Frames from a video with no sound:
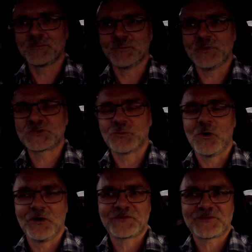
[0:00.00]
which
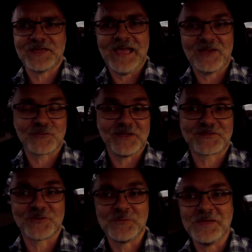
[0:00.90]
was
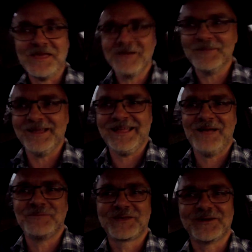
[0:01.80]
addressed to me
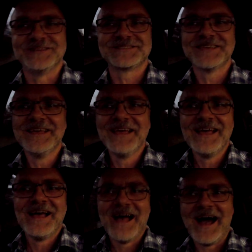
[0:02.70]
because
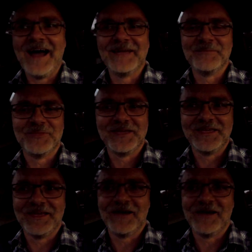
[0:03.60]
I'm the